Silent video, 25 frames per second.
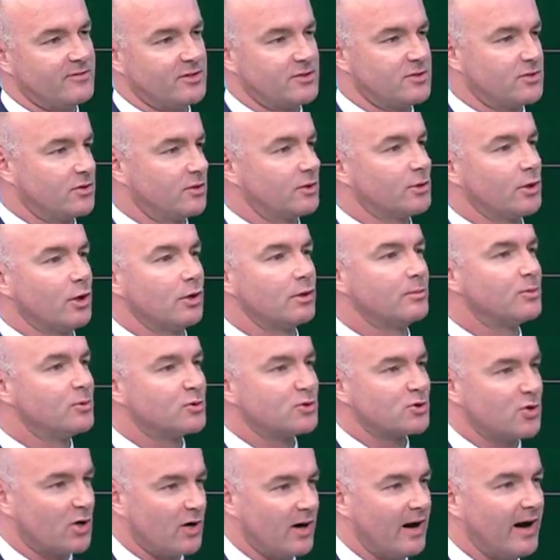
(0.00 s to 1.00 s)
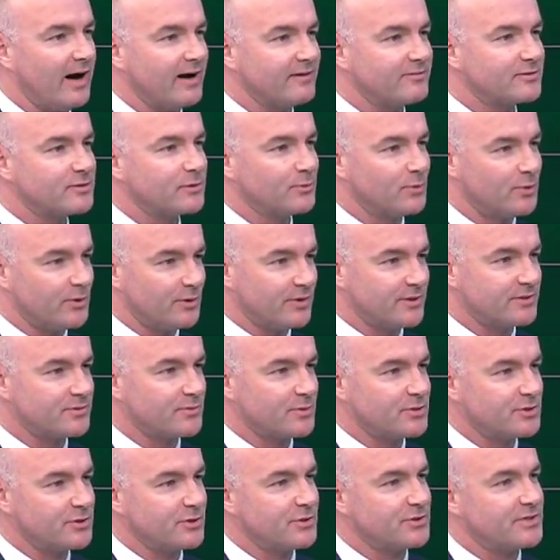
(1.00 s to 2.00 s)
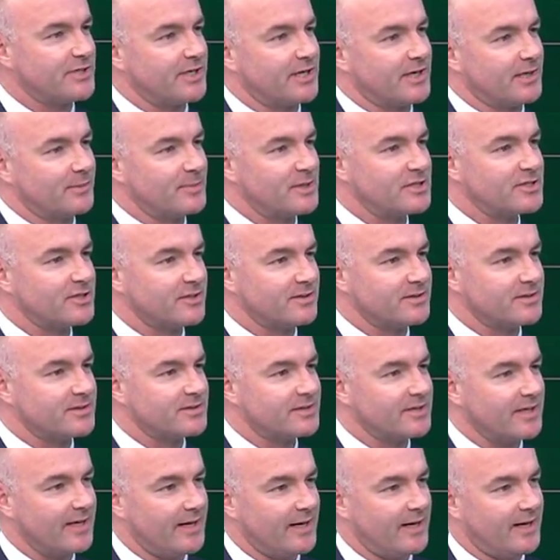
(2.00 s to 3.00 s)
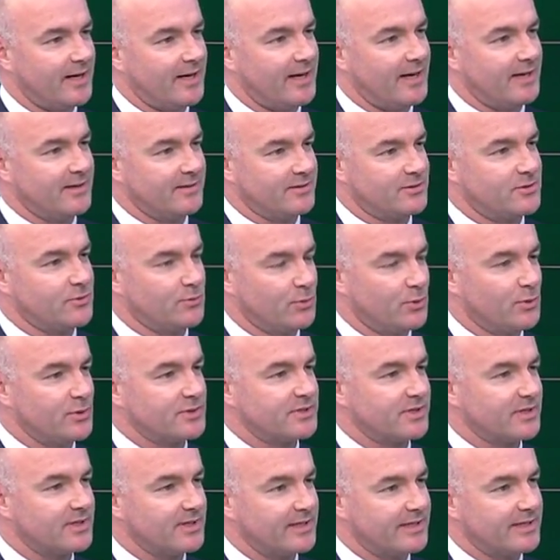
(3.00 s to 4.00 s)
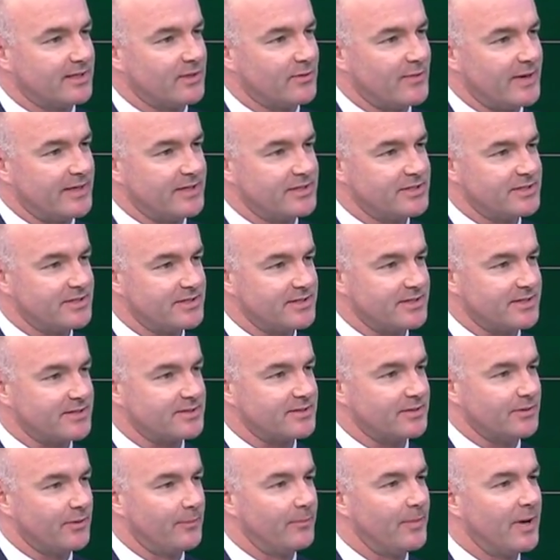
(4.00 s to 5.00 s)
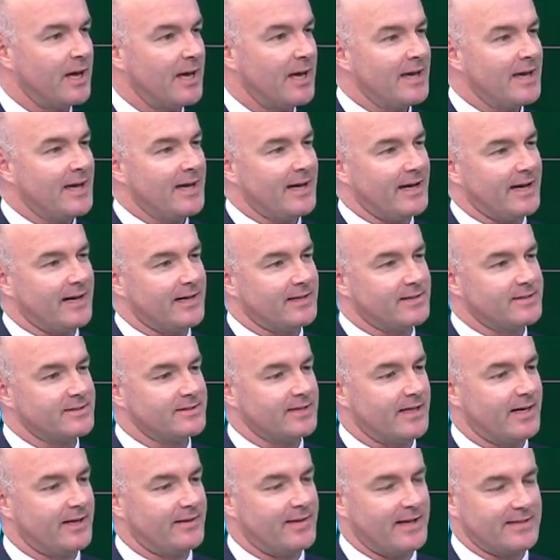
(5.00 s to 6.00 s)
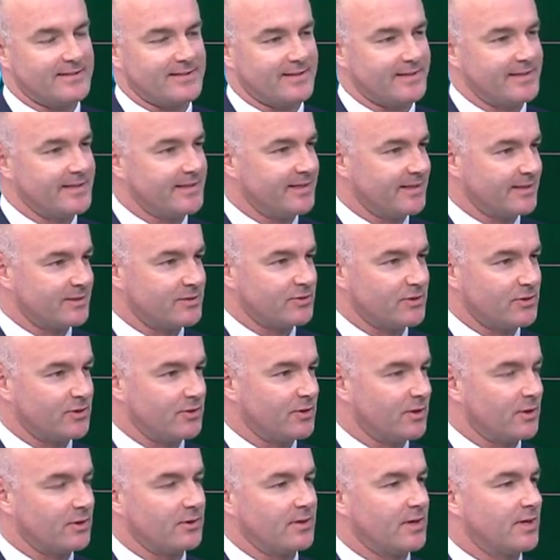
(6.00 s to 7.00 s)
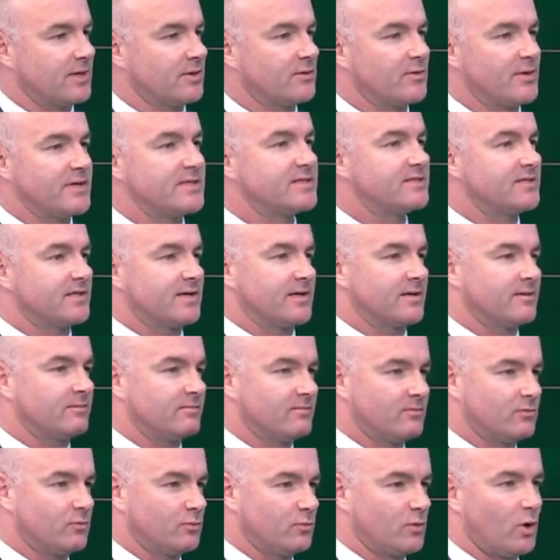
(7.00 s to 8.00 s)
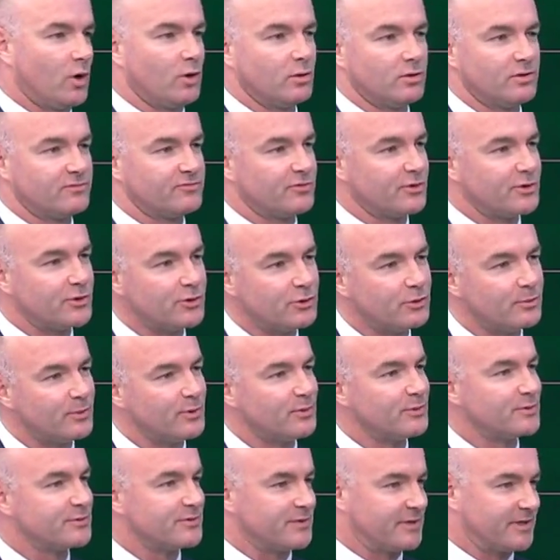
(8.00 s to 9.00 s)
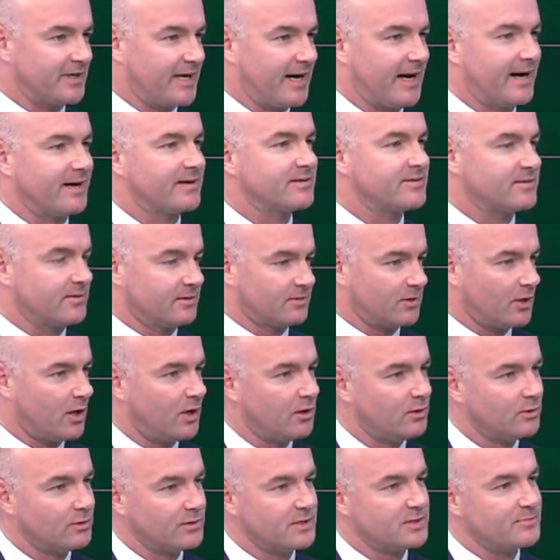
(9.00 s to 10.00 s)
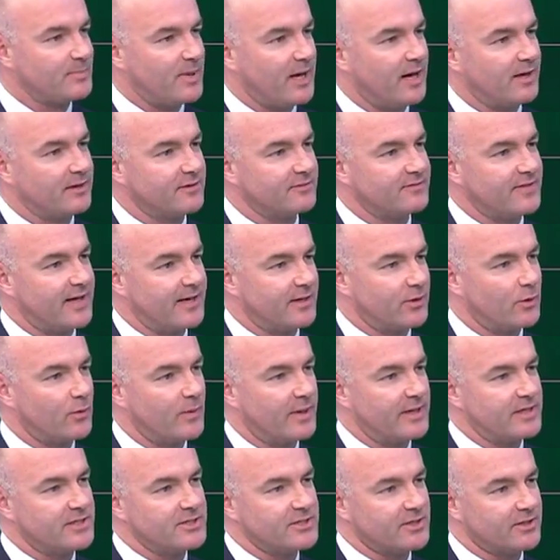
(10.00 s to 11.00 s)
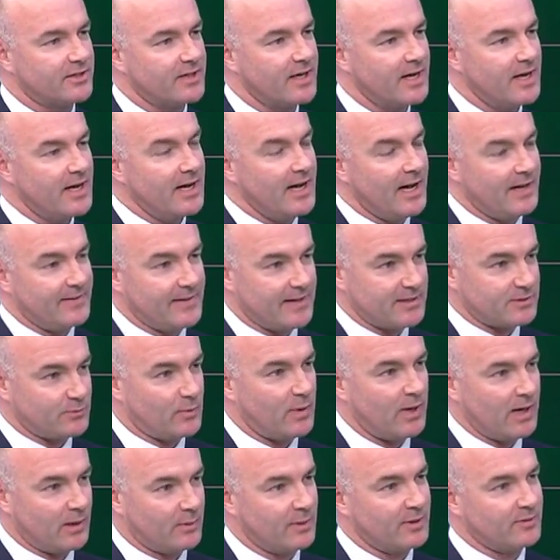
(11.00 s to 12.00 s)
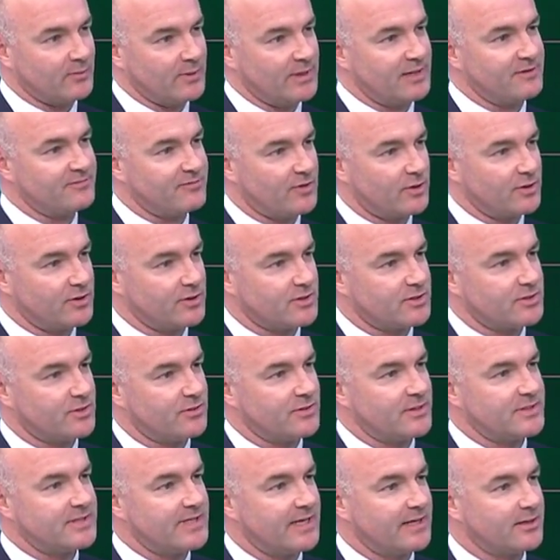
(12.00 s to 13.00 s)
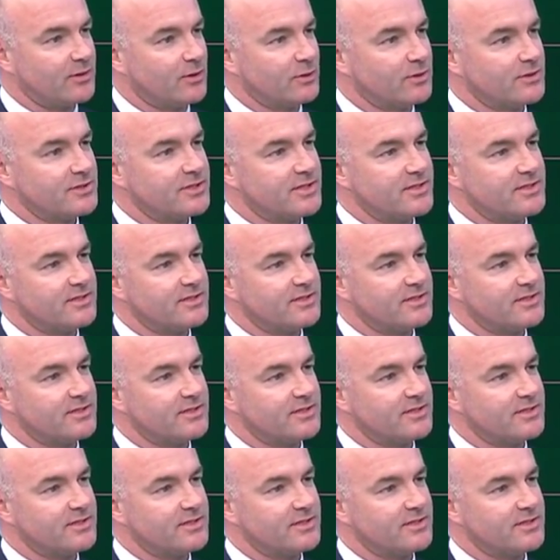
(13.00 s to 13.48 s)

a global drive towards reducing emissions uh, and towards a cleaner energy system. And uh, that's leading to you know, increasing role of renewables and gas and coal is part yeah. of that equation. Yeah. And that's why we're really focused on the technology